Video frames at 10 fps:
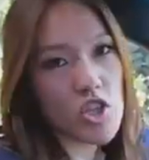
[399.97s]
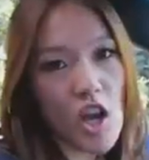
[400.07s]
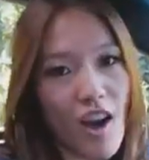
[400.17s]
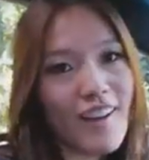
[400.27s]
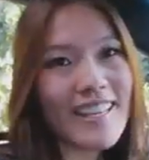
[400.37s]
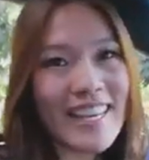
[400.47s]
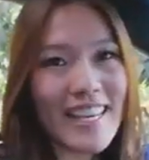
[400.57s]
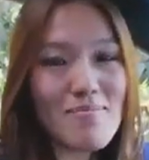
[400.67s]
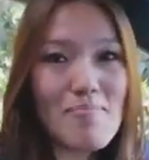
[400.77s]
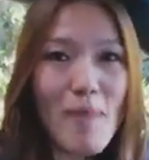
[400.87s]

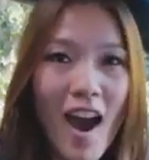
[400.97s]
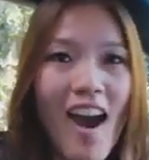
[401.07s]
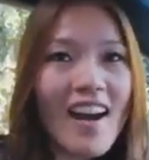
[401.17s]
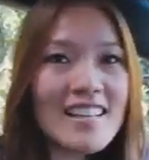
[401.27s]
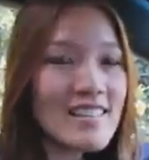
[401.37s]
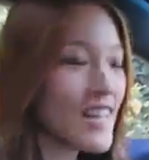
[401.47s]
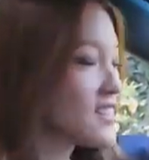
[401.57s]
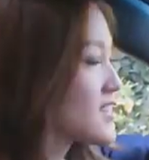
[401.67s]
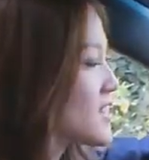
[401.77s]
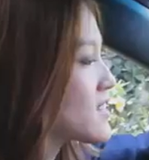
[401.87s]
chunky box
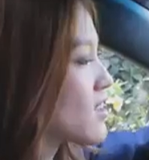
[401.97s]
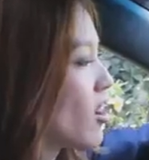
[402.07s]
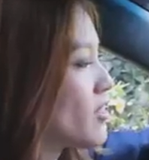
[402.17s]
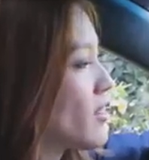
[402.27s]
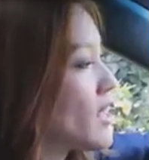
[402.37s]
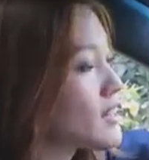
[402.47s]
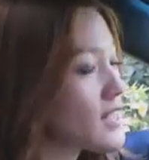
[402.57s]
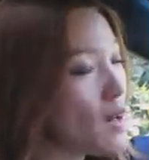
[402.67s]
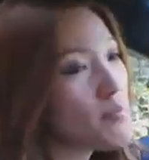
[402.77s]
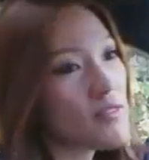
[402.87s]
that sits on
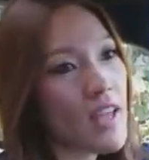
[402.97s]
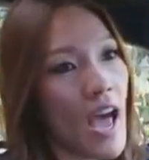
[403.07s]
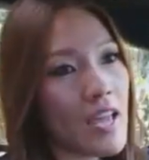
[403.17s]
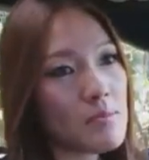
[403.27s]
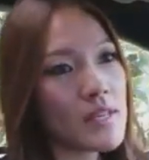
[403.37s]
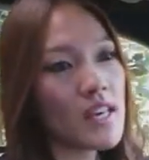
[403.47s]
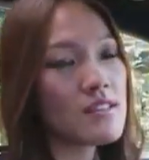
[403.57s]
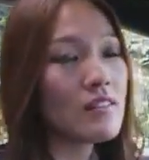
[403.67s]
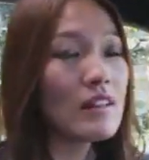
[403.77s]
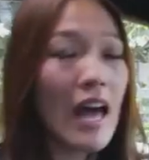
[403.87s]
top of the IP
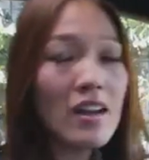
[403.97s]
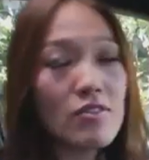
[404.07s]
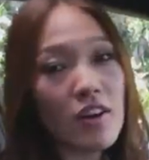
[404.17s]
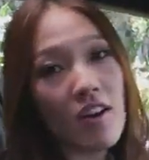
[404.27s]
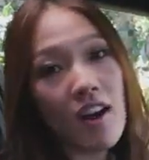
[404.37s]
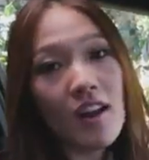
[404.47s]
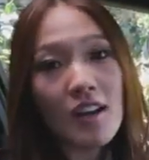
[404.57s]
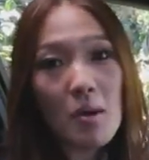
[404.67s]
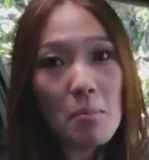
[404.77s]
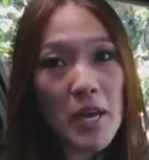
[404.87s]
as a lot of our
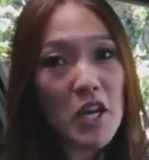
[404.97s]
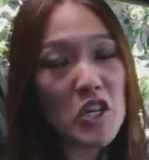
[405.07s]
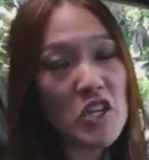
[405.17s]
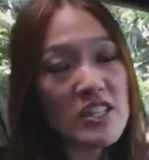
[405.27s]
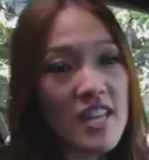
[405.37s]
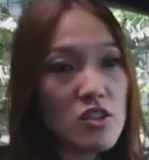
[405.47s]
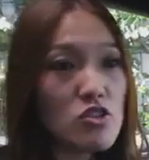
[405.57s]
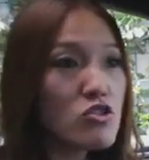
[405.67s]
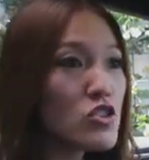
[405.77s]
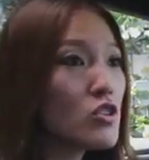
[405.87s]
competitors
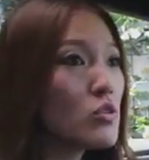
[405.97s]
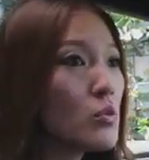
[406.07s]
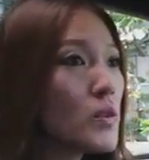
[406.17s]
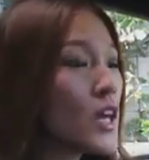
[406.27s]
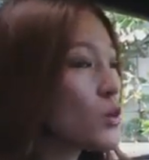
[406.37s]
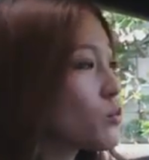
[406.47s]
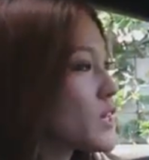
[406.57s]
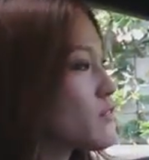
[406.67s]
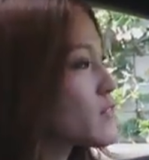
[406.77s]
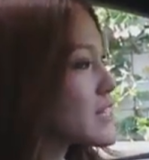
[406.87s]
tend to do.
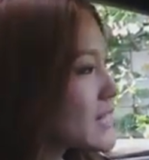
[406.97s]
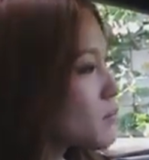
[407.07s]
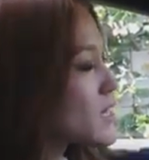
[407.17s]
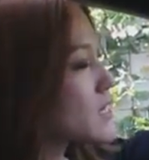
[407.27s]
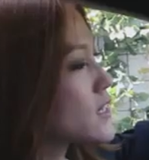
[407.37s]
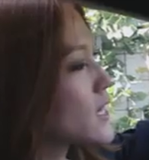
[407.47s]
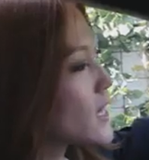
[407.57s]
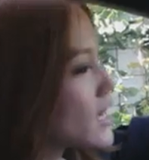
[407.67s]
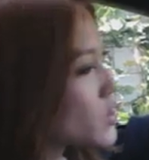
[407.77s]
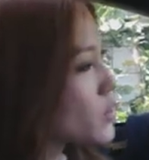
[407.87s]
We've
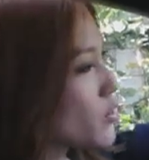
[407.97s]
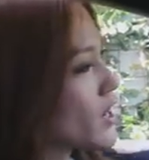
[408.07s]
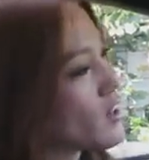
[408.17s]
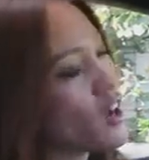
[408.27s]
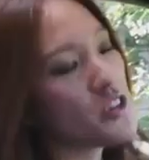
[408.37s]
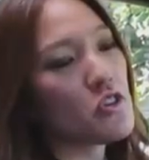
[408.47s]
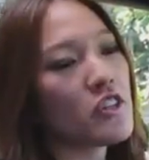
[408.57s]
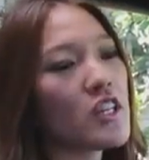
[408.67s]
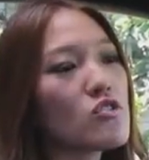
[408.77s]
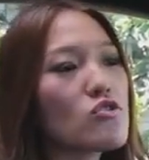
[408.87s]
seamlessly integrated
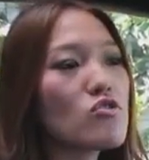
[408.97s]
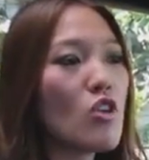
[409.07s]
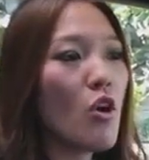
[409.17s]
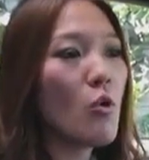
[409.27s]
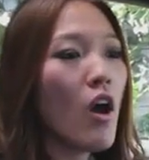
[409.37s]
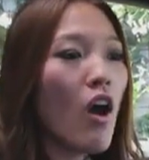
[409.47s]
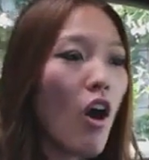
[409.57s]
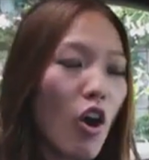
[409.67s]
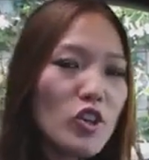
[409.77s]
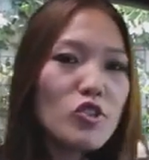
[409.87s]
underneath, so
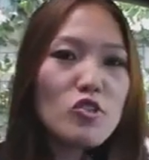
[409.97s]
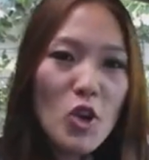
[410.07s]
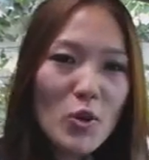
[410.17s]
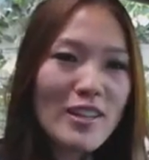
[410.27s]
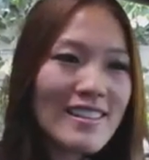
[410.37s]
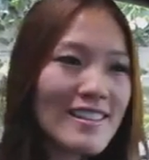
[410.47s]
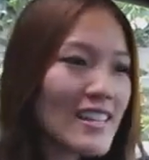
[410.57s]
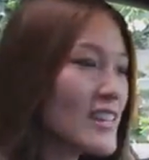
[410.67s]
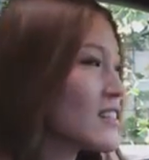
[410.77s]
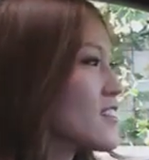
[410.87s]
all you notice
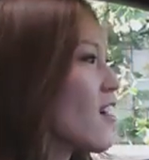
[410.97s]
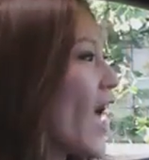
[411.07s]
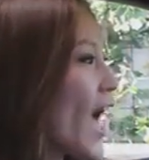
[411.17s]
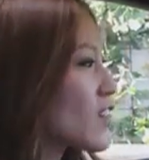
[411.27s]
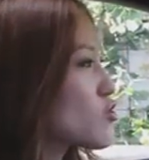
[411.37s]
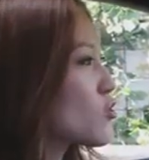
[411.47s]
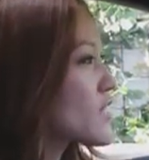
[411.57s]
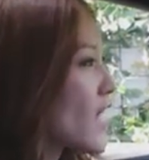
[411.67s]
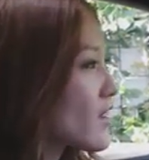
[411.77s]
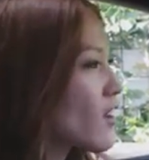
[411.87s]
is the actual
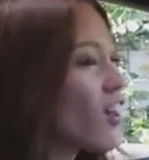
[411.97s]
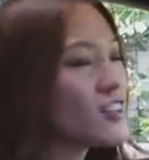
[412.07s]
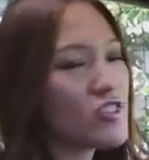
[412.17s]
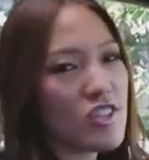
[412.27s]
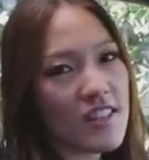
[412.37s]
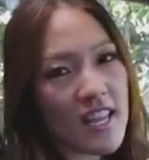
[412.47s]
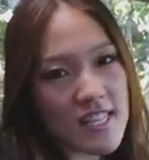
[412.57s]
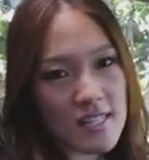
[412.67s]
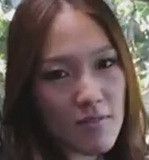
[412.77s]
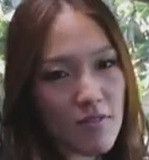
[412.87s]
technology that
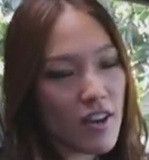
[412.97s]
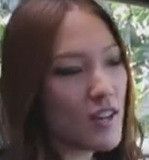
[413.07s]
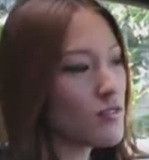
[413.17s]
is in front